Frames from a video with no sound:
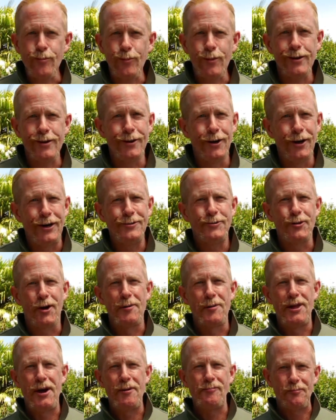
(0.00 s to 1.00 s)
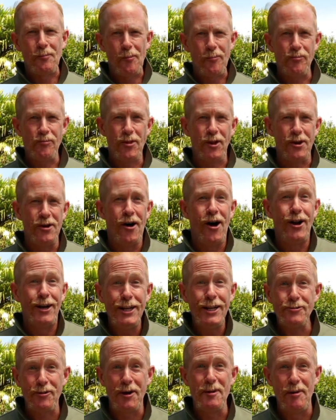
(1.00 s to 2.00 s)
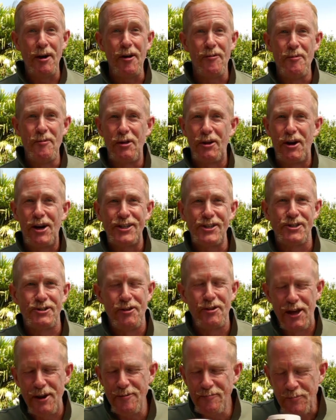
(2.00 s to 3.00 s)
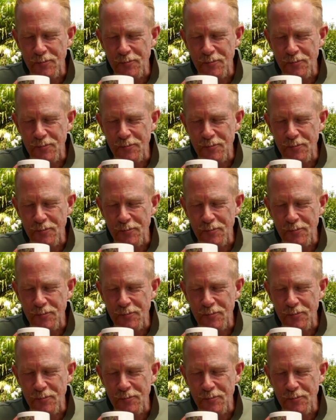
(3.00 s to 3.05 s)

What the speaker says: Oh, sorry about that. I literally bit off more than I could chew then.